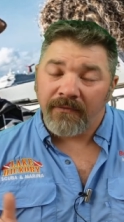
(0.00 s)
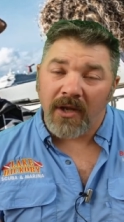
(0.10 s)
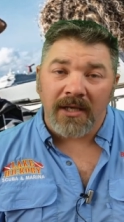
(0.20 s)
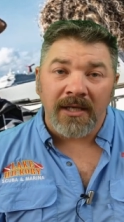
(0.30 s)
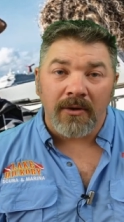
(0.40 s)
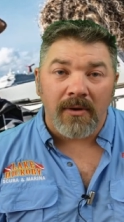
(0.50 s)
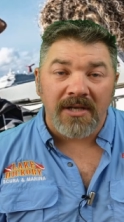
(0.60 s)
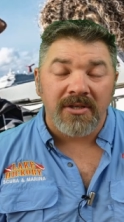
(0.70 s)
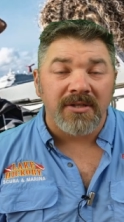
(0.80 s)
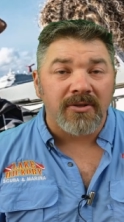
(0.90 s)
If you got any
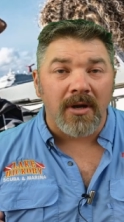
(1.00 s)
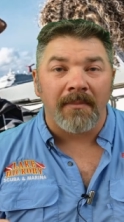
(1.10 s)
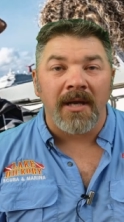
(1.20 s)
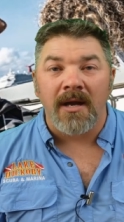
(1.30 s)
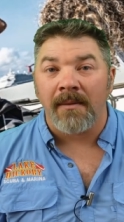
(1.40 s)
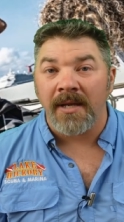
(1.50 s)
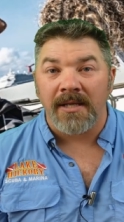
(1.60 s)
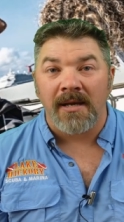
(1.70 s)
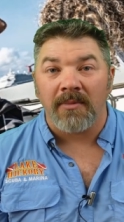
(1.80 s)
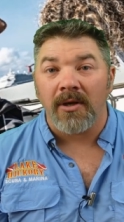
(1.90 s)
questions, drop me a comment
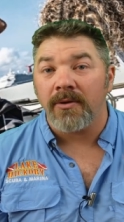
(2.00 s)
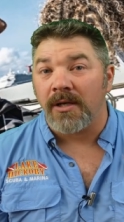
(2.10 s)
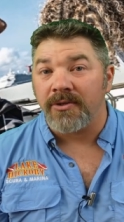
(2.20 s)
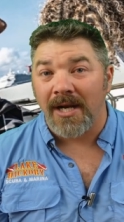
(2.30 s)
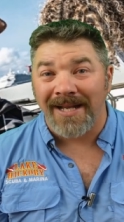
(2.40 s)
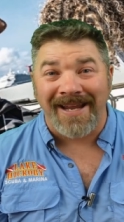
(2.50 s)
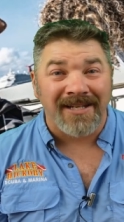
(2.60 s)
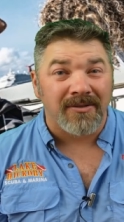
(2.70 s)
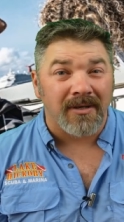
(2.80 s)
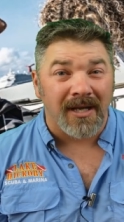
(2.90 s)
down below and I'll try to
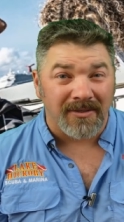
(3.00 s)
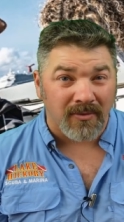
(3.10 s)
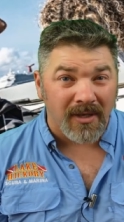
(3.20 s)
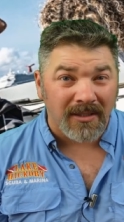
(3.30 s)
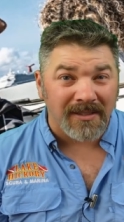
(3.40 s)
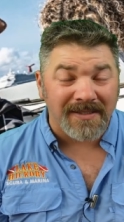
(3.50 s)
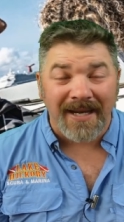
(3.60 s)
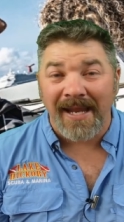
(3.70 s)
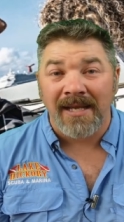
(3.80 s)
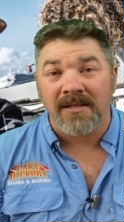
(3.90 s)
answer it as quickly as I
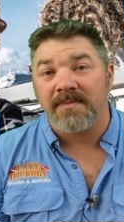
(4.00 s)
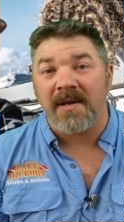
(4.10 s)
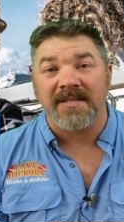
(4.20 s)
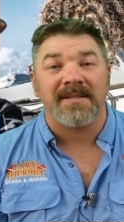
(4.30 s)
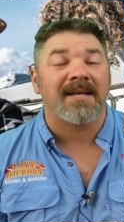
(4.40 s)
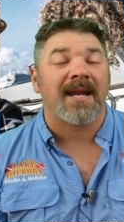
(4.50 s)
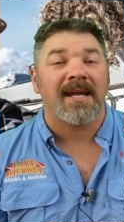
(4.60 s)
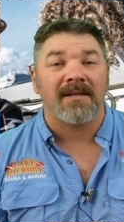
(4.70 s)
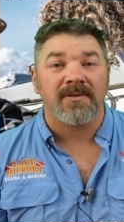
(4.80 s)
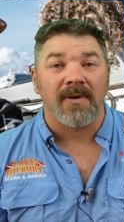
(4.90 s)
can, as best as I
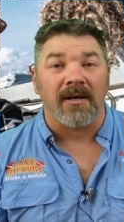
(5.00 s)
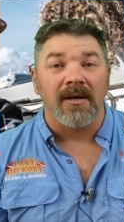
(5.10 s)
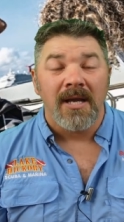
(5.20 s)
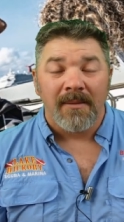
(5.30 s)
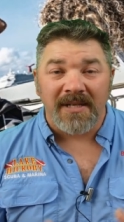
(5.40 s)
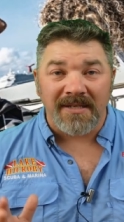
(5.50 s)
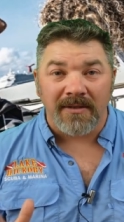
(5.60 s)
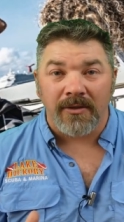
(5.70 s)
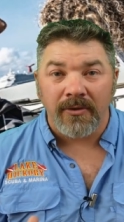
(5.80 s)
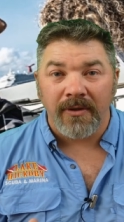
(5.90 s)
can as well. But that's
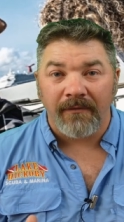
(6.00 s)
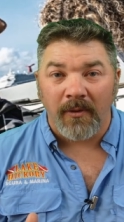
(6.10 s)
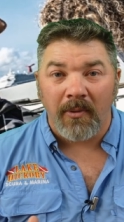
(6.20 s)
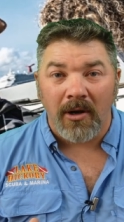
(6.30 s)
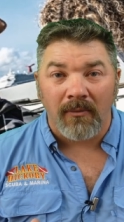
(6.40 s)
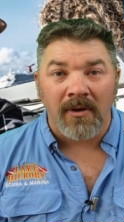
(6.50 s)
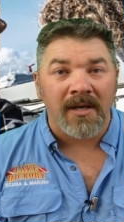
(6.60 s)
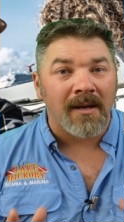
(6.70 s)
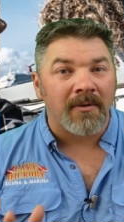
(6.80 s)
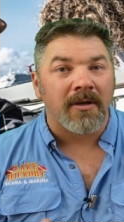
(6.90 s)
going to do it for part
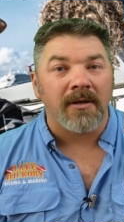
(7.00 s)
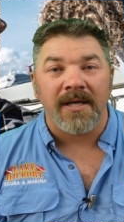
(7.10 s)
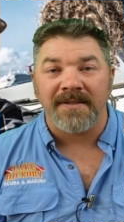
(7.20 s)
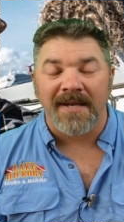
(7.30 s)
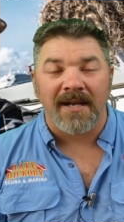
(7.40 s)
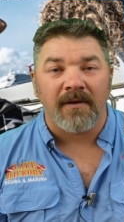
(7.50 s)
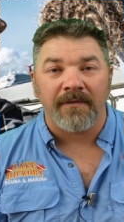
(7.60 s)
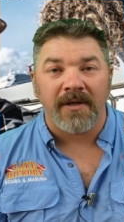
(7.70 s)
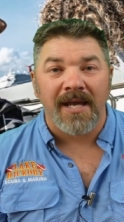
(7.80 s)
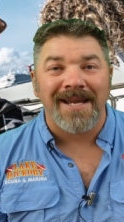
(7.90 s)
1. I'm going to go ahead and sign
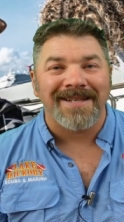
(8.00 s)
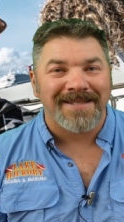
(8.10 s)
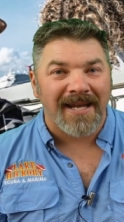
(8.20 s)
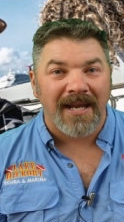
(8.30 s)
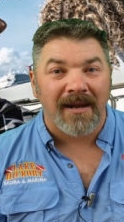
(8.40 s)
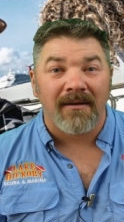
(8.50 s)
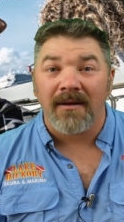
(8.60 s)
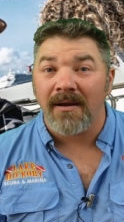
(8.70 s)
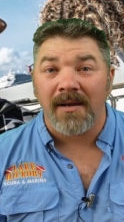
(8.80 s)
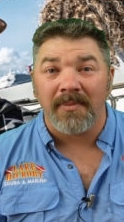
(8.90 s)
off today. Take care,
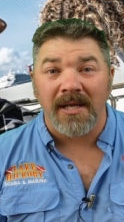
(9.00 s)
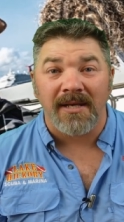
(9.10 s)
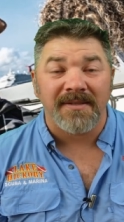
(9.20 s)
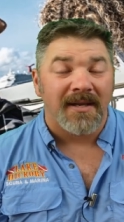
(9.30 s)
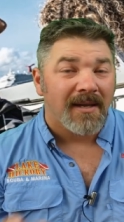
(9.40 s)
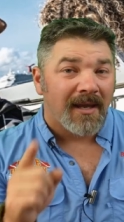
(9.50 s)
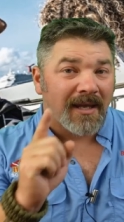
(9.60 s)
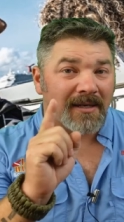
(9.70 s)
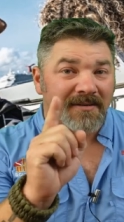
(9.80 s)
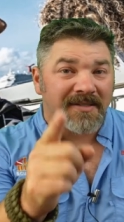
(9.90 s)
God bless,
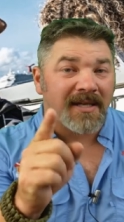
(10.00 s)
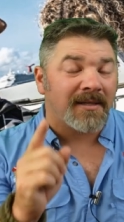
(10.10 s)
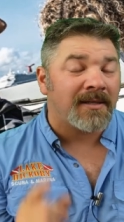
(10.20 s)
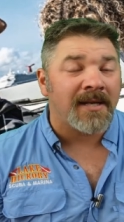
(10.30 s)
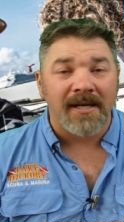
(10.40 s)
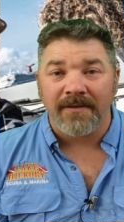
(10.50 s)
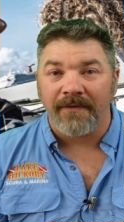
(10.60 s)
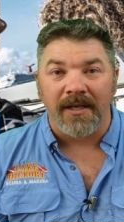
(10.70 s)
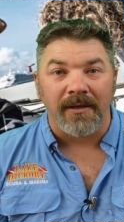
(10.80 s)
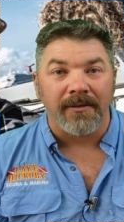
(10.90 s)
and I'll see you in the next
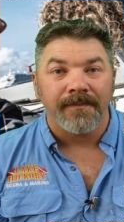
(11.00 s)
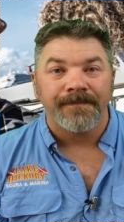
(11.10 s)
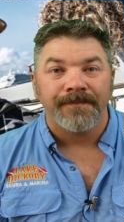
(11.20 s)
video.